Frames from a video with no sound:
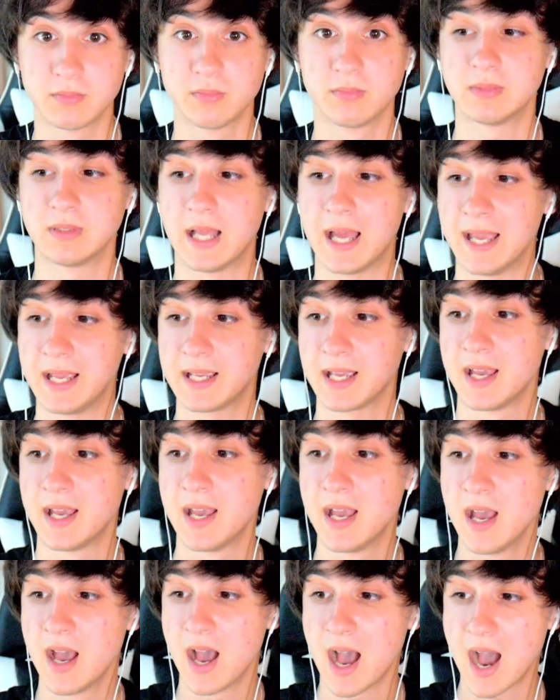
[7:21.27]
Like,
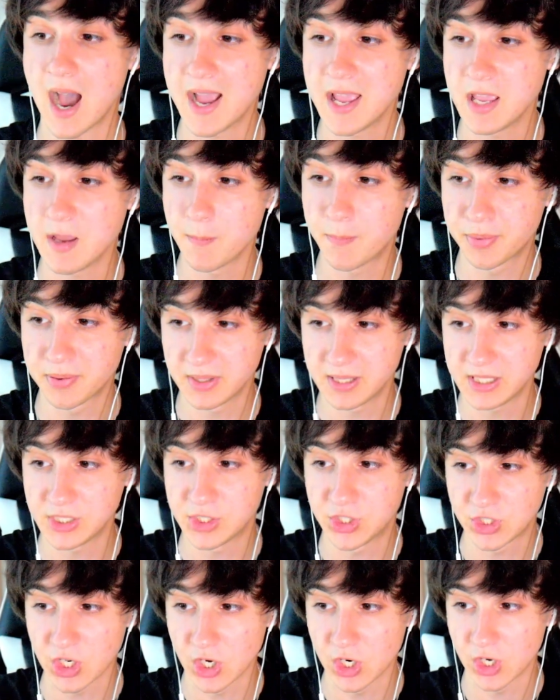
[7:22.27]
I am pretty
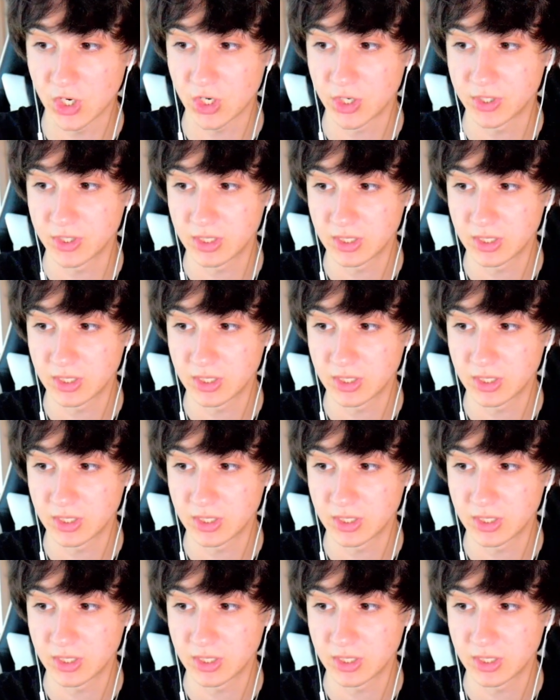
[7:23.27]
sure